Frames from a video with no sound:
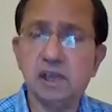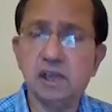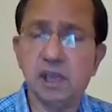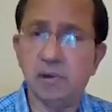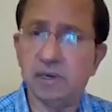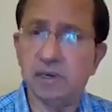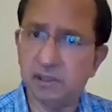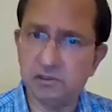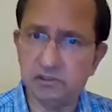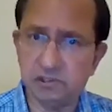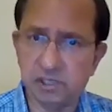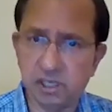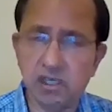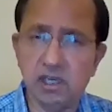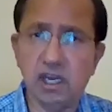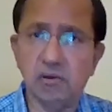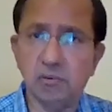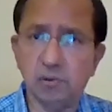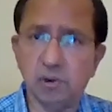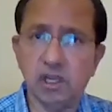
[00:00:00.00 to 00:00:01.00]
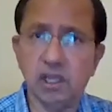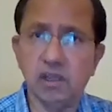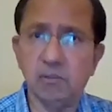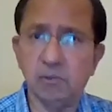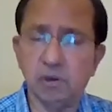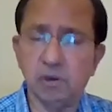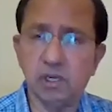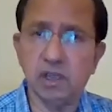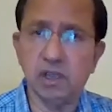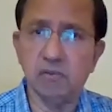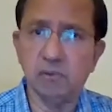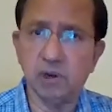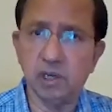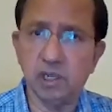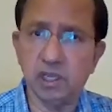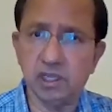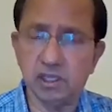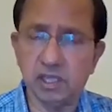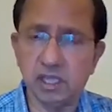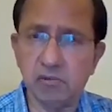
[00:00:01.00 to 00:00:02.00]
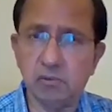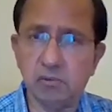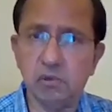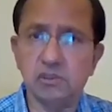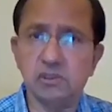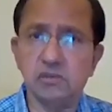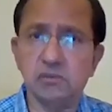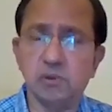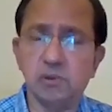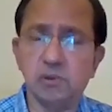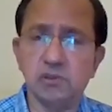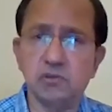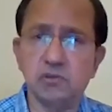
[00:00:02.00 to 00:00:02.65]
I might have still done what I think was